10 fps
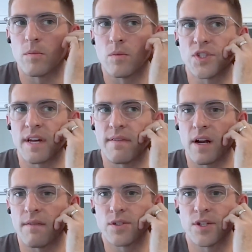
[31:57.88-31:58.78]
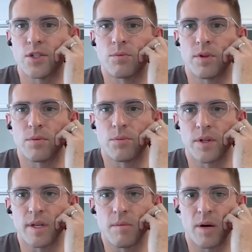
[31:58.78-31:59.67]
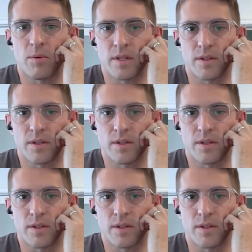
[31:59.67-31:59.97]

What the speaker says: Just have a conversation with them really about what